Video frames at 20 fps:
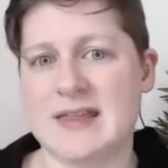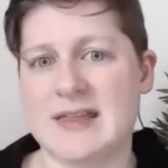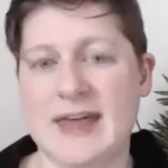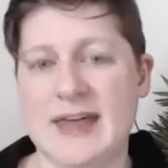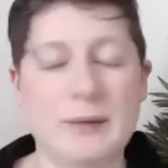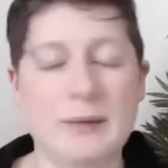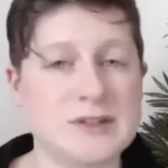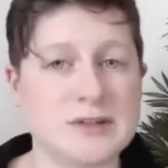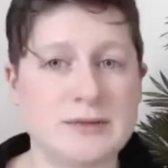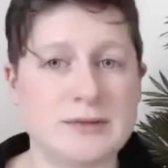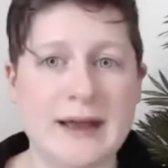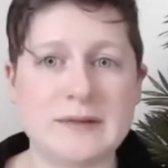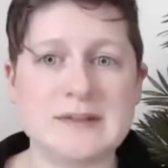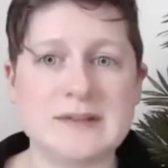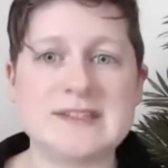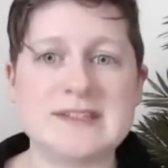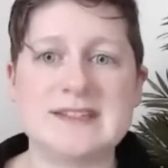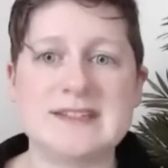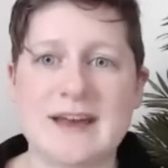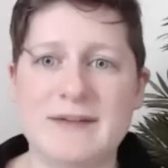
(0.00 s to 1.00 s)
That was around
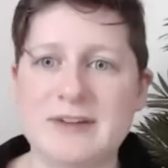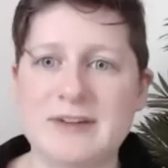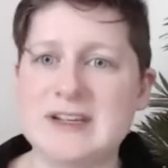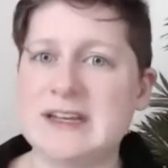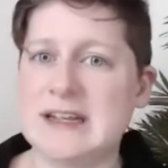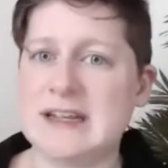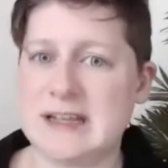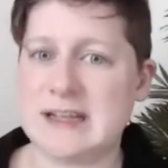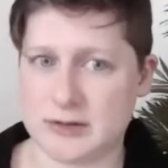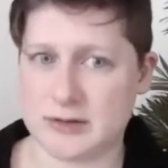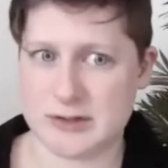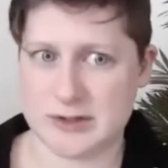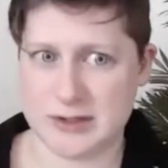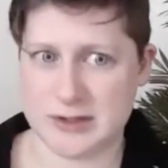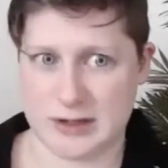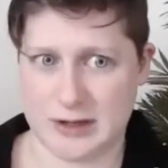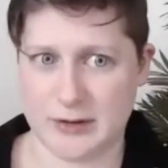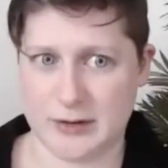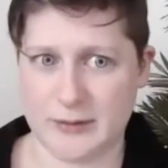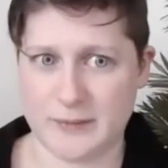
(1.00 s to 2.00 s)
70 years
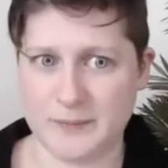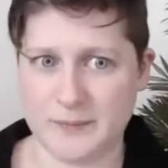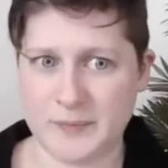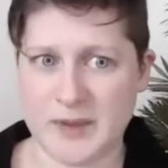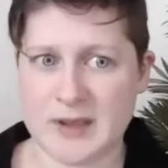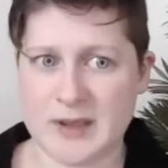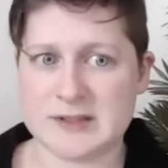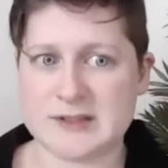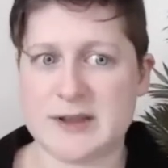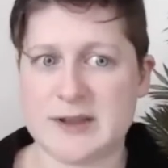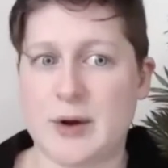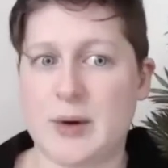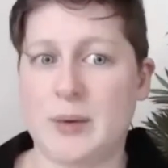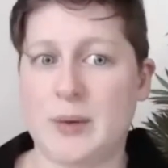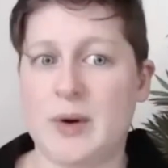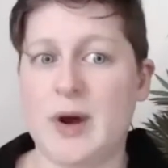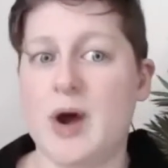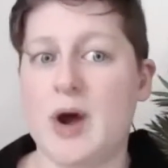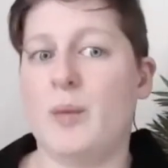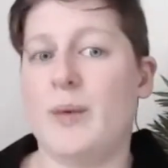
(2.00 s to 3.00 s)
ago.
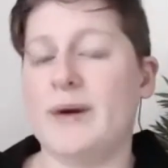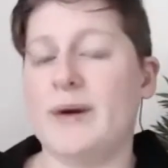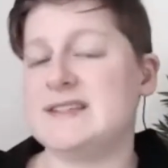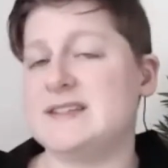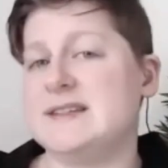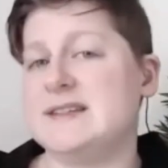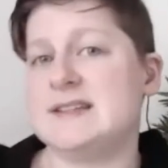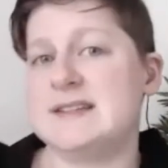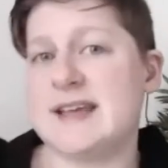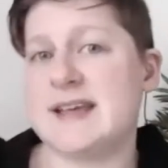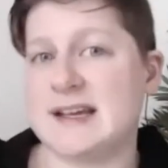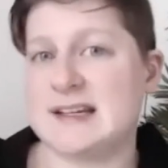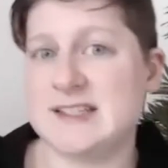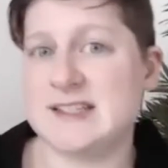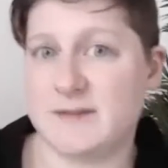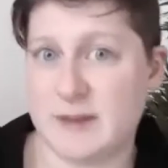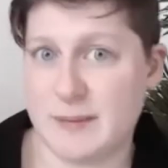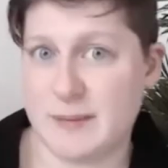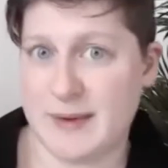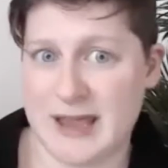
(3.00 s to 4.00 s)
So what's the sex
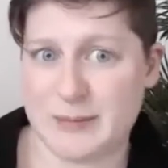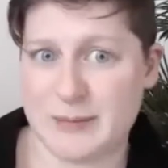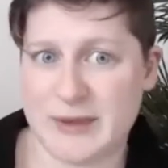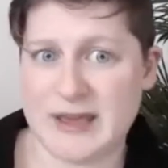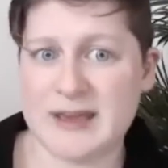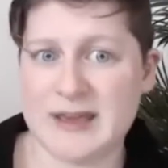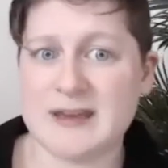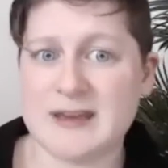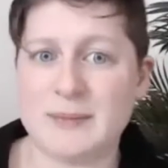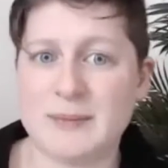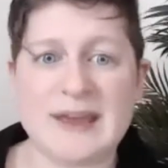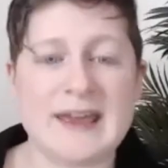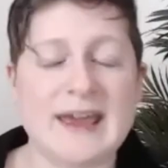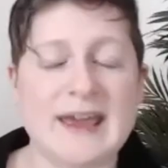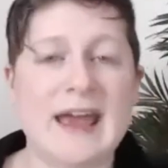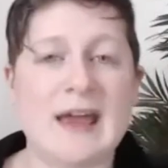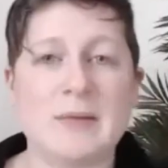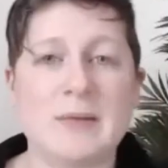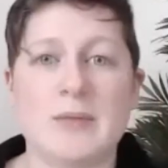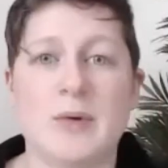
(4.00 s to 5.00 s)
of the baby
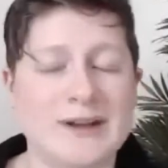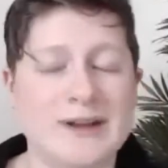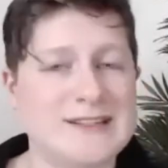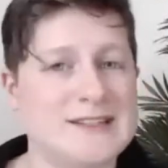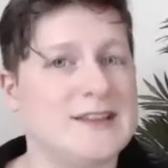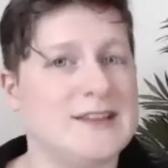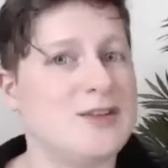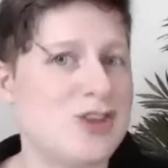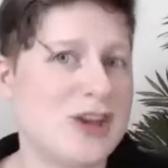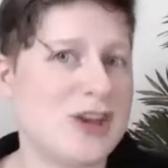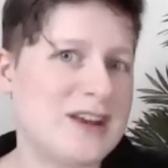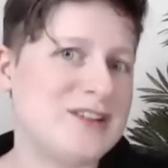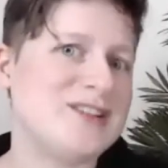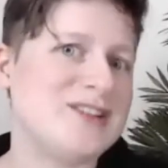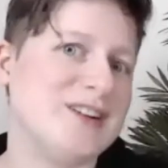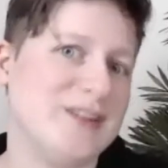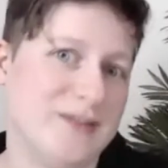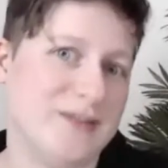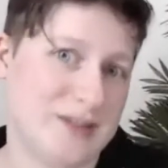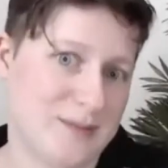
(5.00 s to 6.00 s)
became what's the
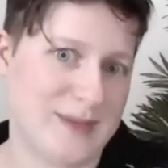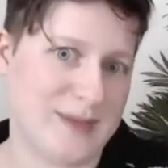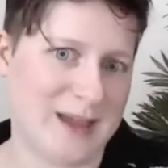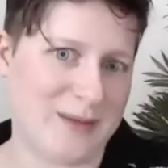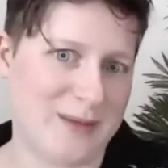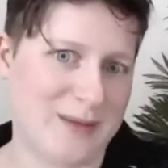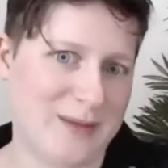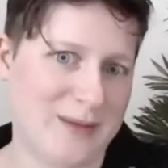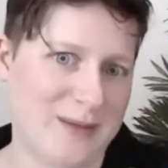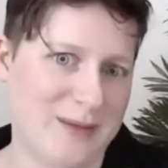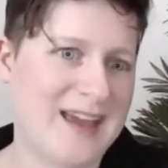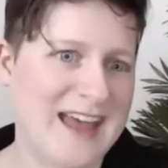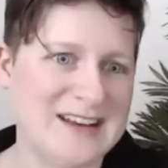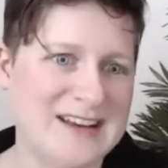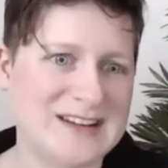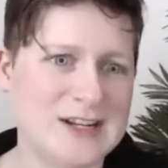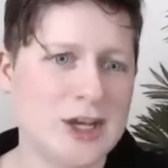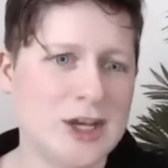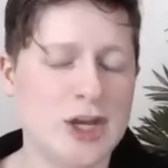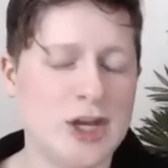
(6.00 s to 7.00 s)
gender of the baby,
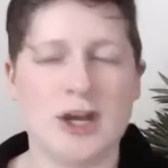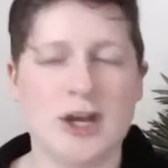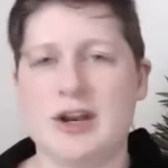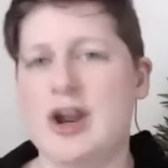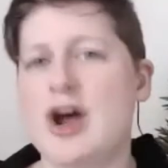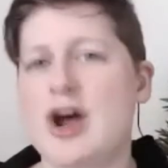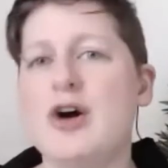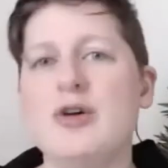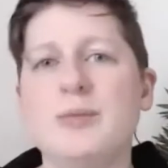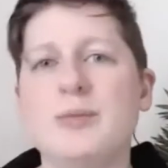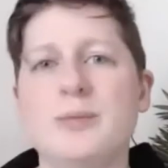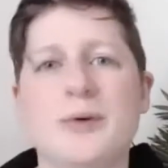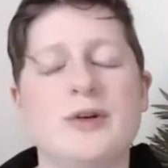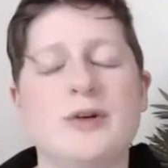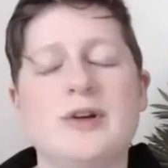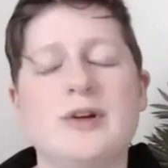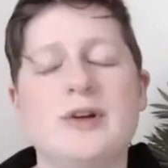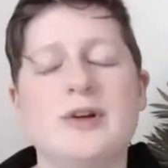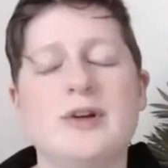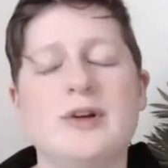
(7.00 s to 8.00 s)
and no
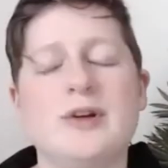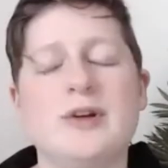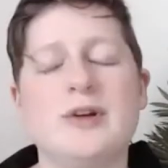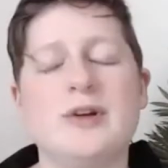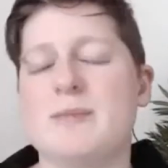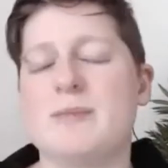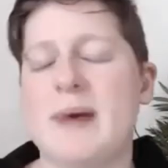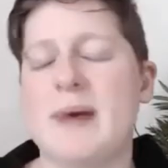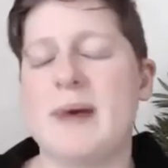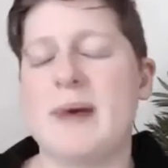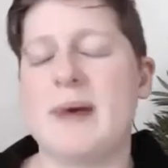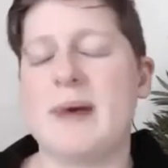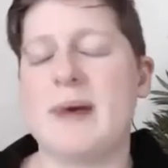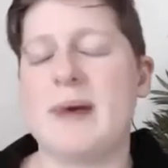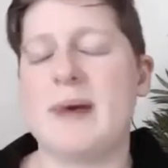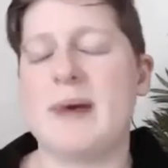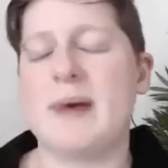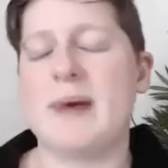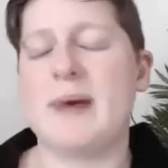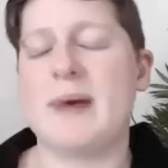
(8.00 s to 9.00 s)
prudish parent
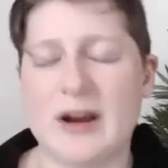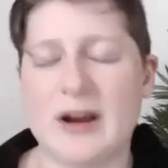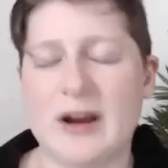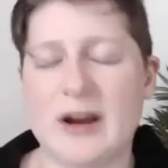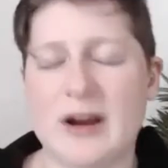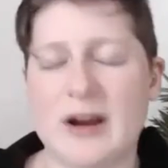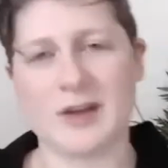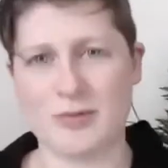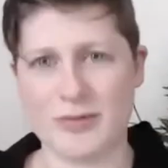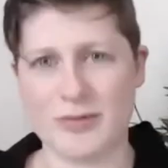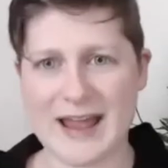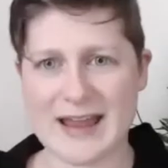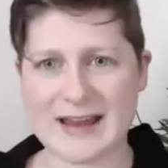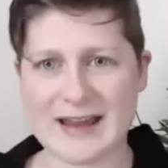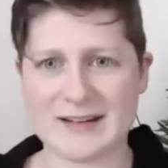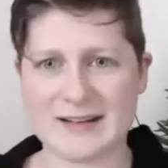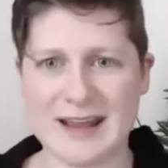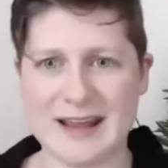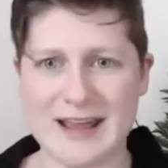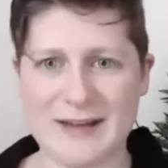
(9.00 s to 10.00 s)
blush,
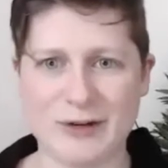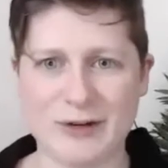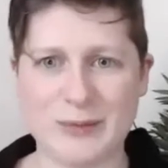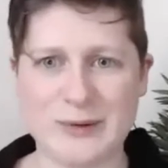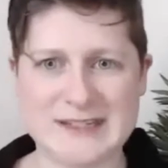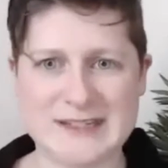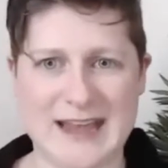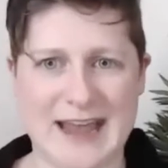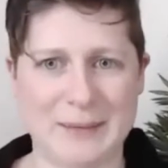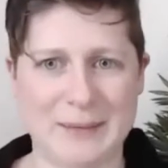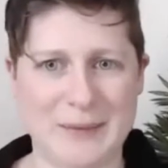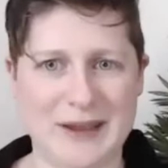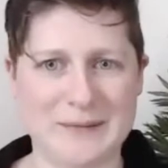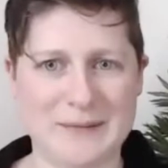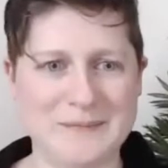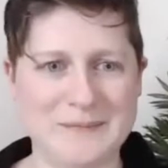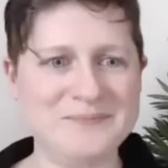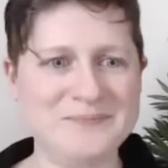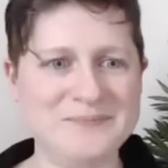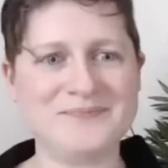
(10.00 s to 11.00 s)
right? Everyone's
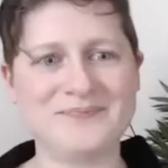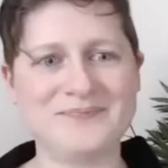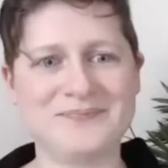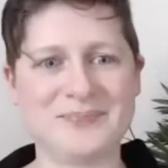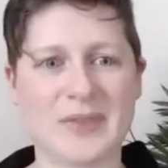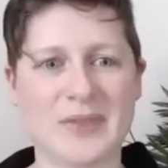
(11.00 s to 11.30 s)
happy.